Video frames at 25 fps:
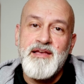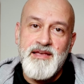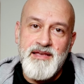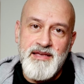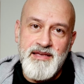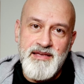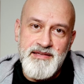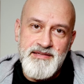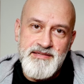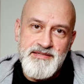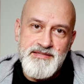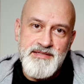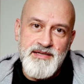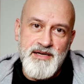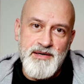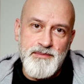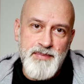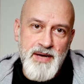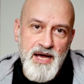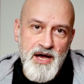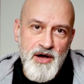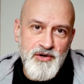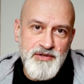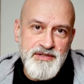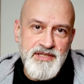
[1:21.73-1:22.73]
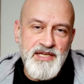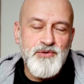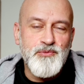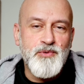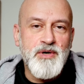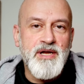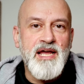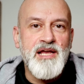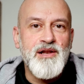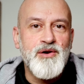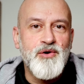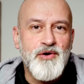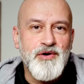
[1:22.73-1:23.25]
is about and
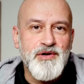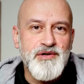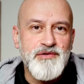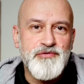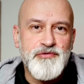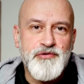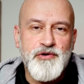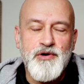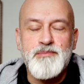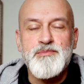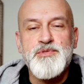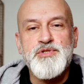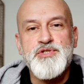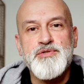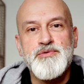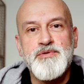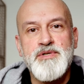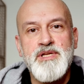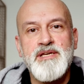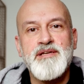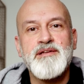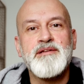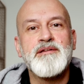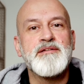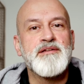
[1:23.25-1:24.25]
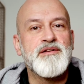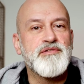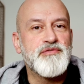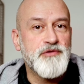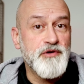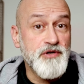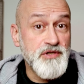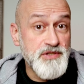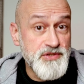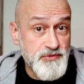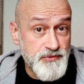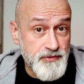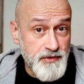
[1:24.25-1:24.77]
what I learned from shooting the
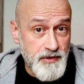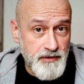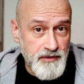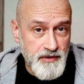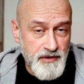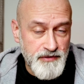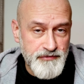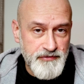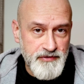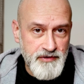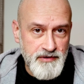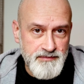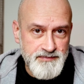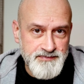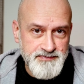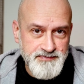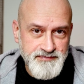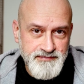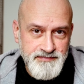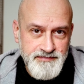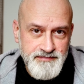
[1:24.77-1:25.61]
first roll of film.